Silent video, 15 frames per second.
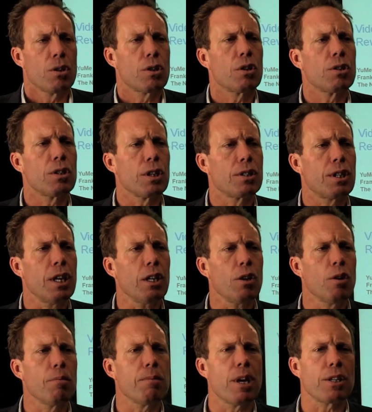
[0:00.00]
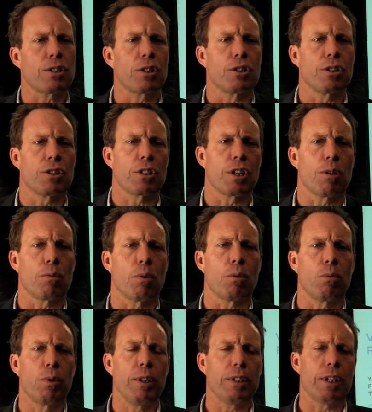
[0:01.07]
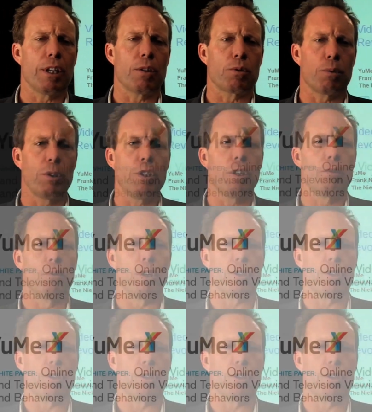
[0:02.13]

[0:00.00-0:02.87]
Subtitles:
So the take-home message is that what we did is we did